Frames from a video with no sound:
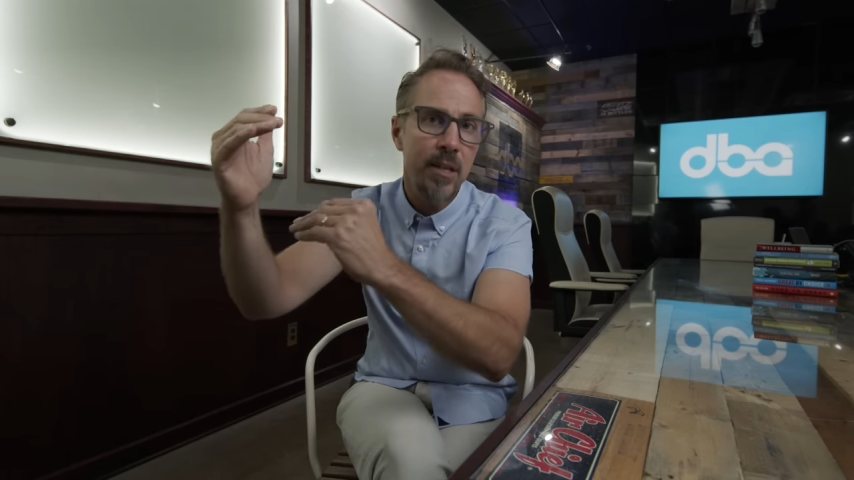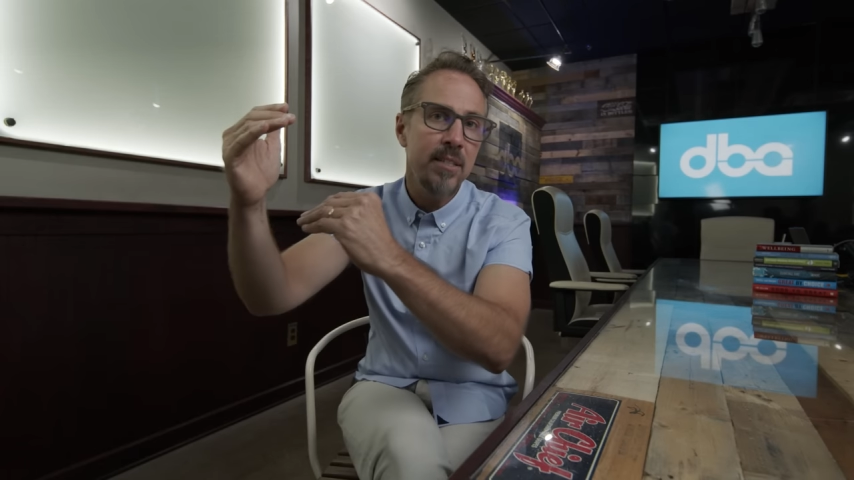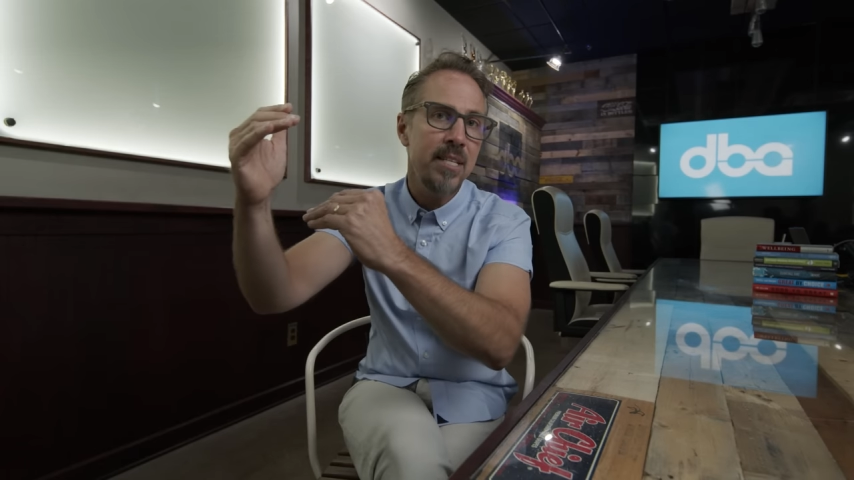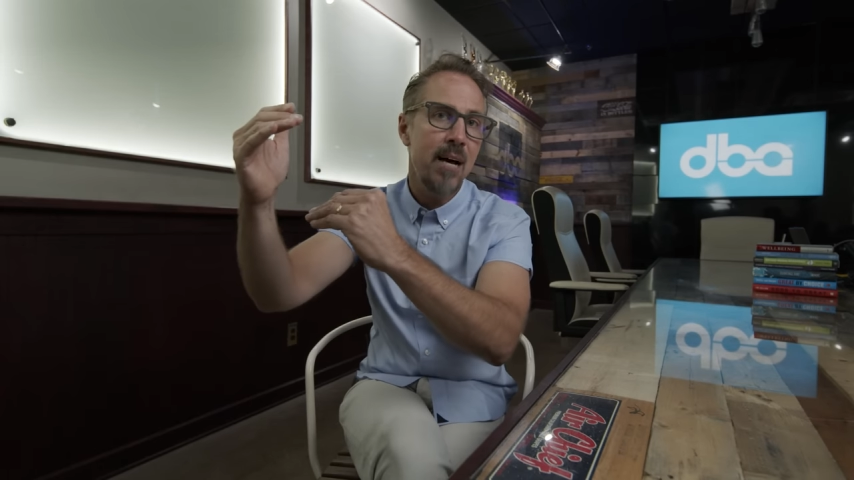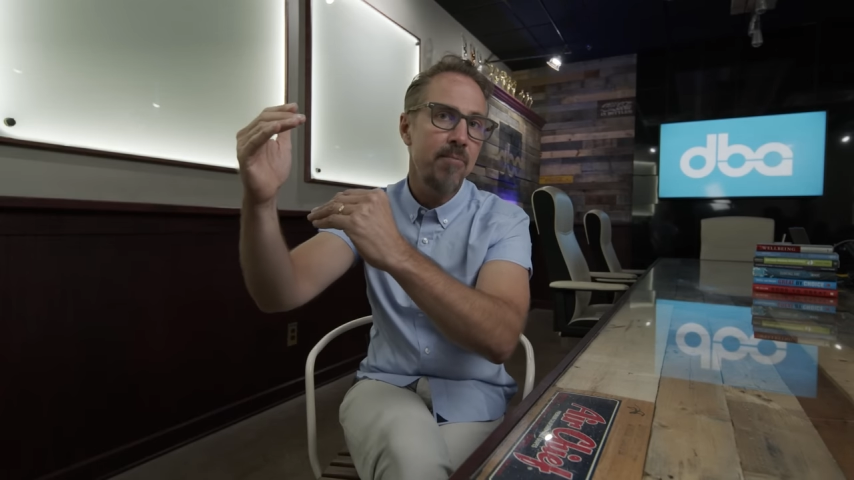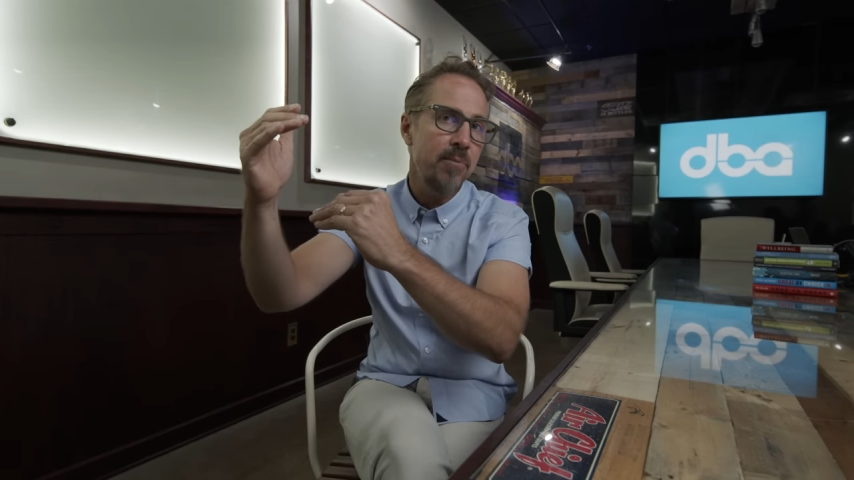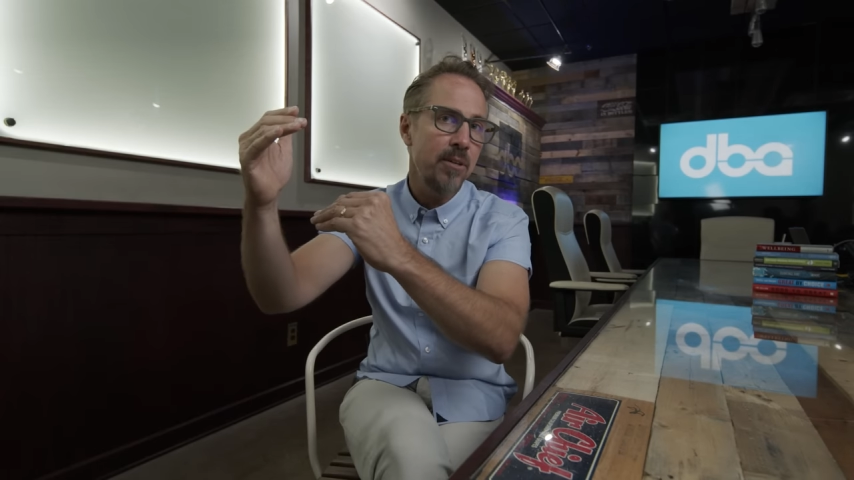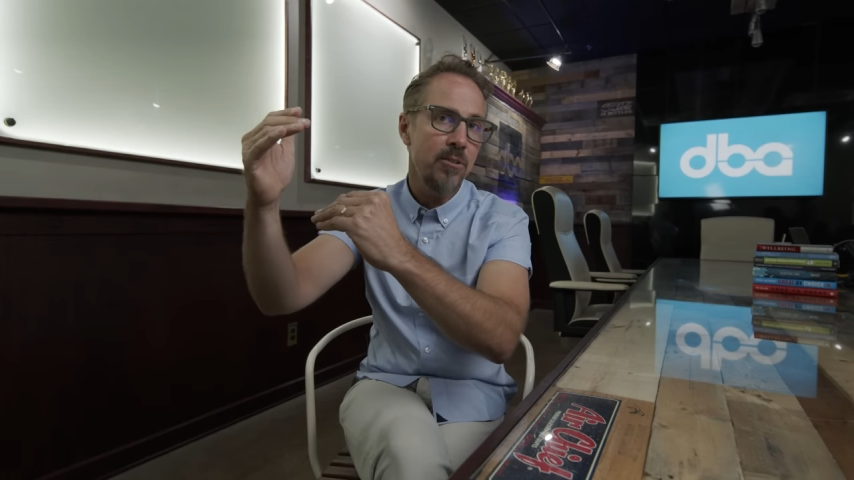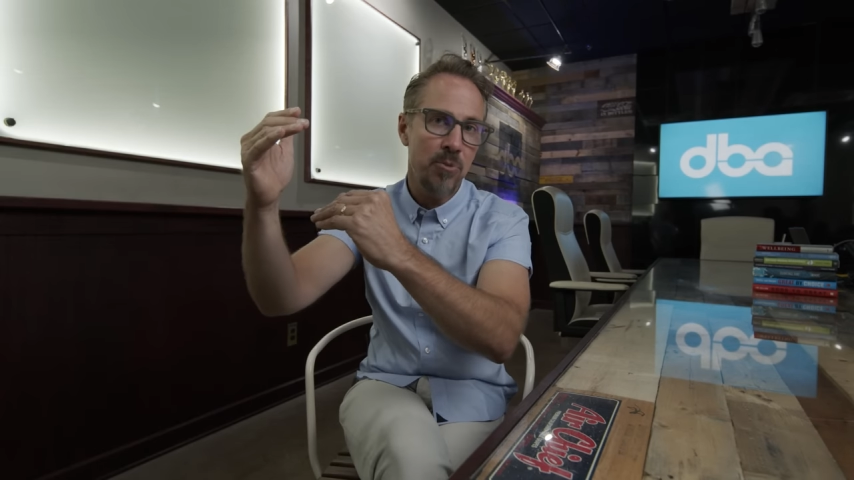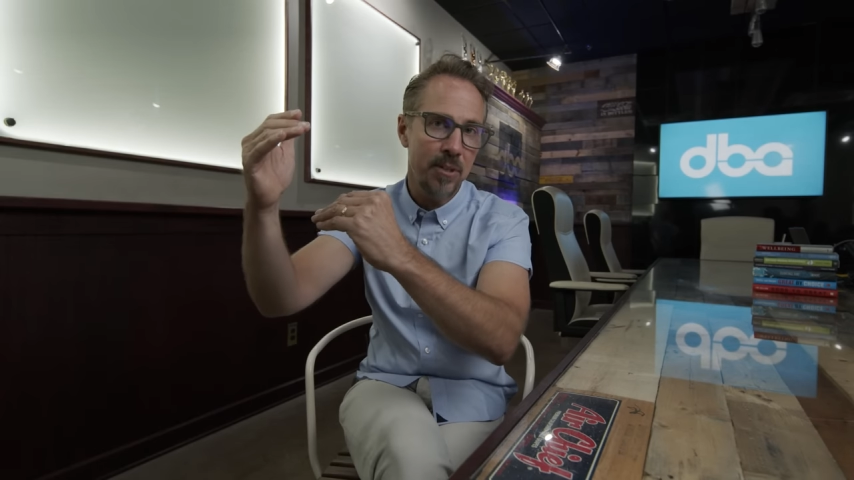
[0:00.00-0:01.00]
on the top
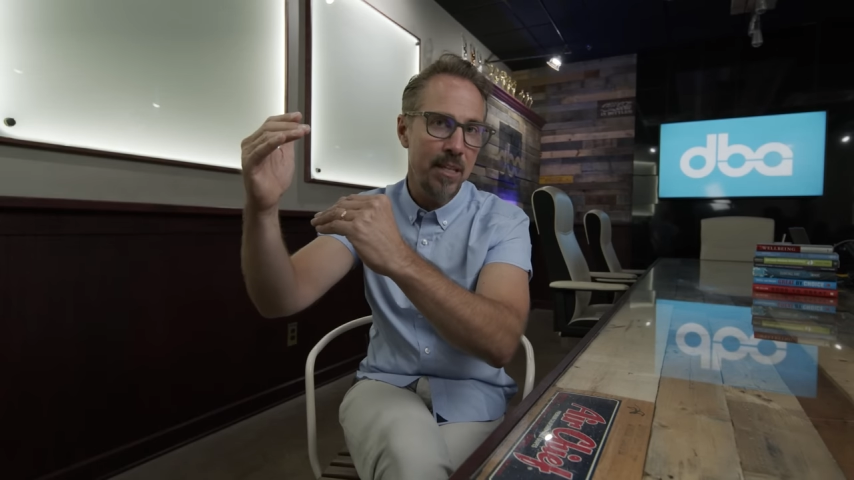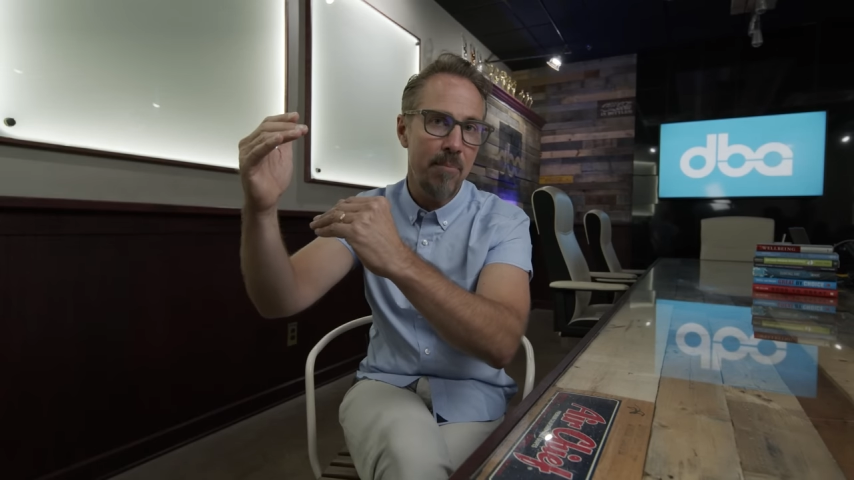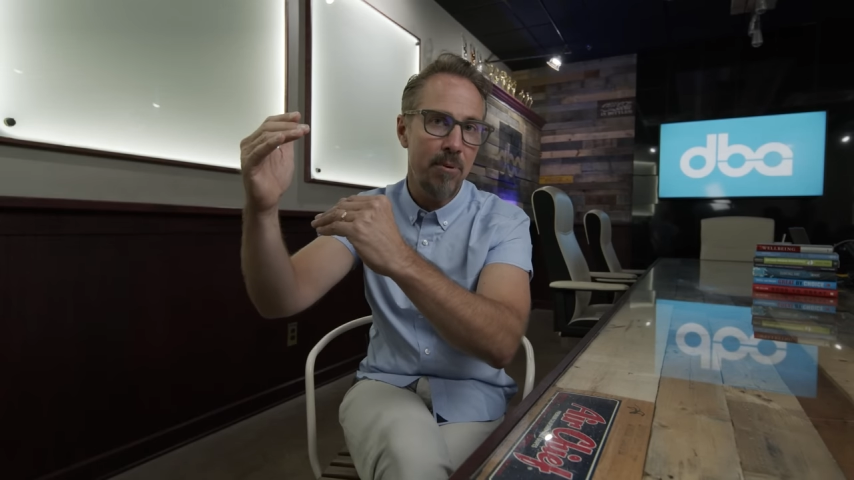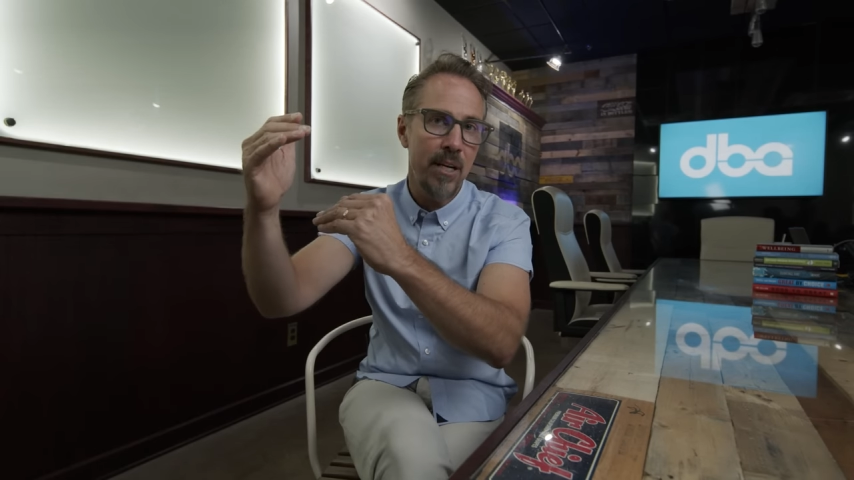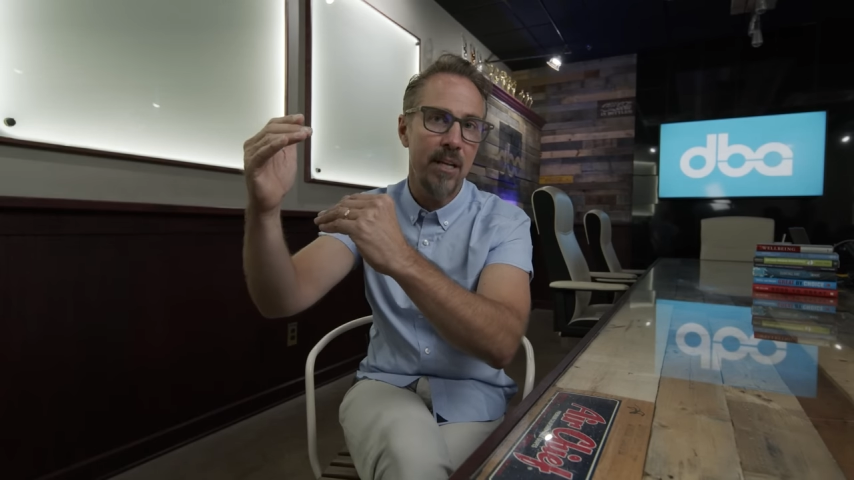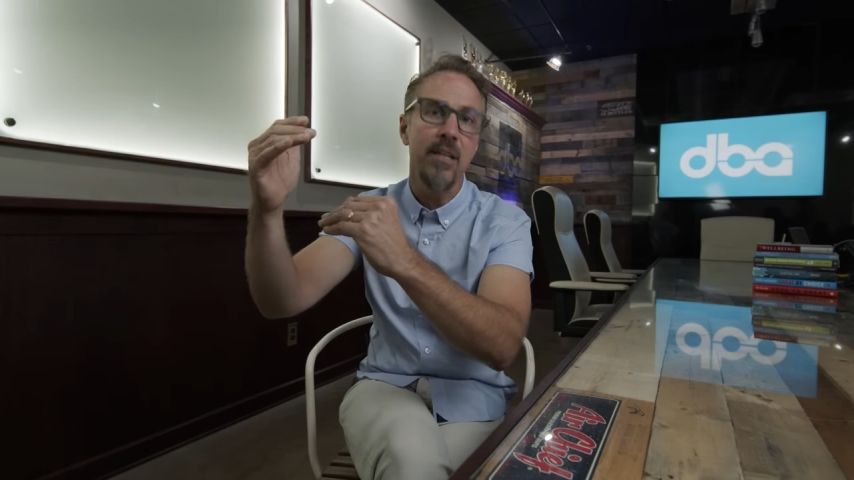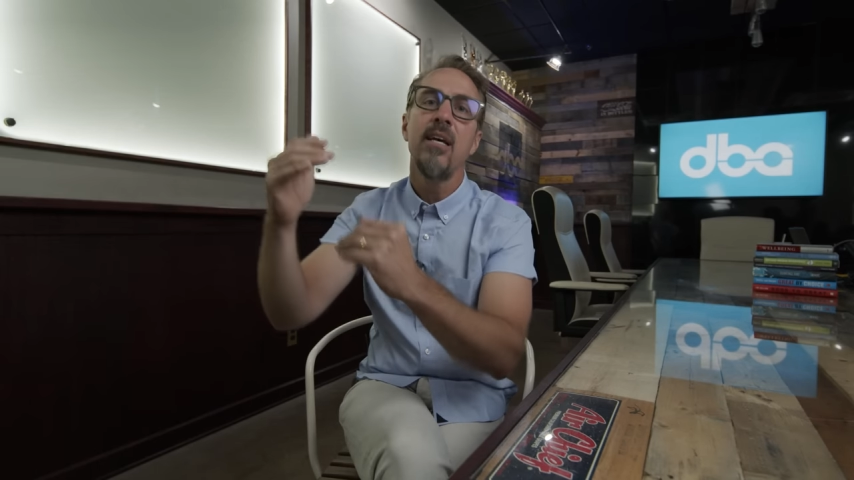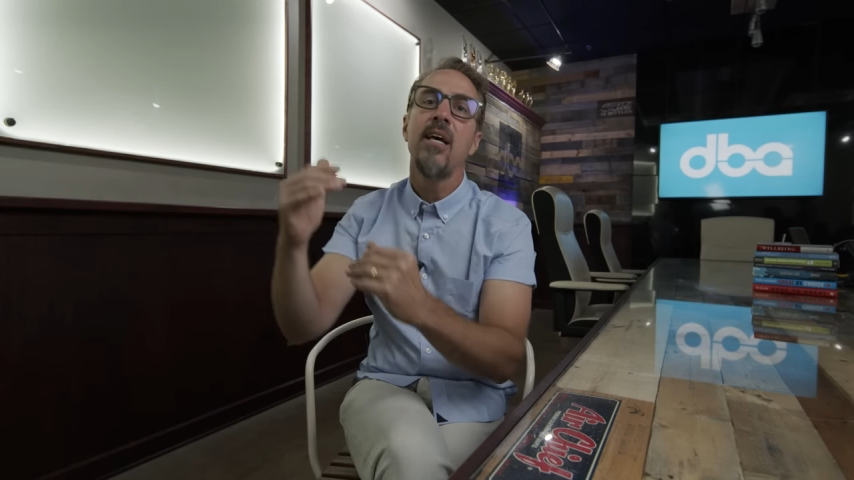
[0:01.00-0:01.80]
funnel toward that brand,